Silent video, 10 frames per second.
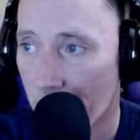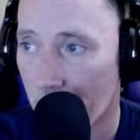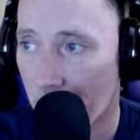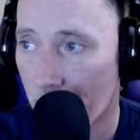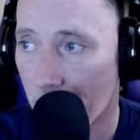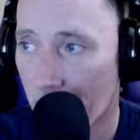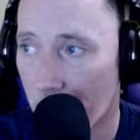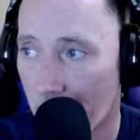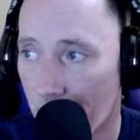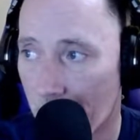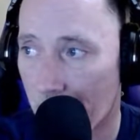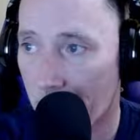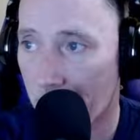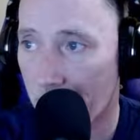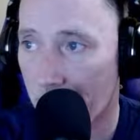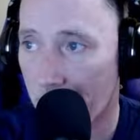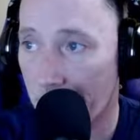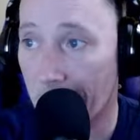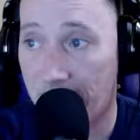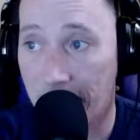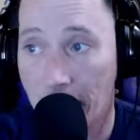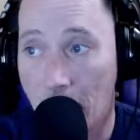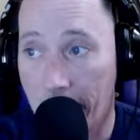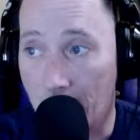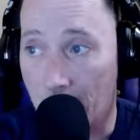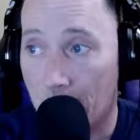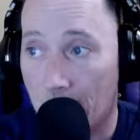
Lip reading: Yeah, see, now here.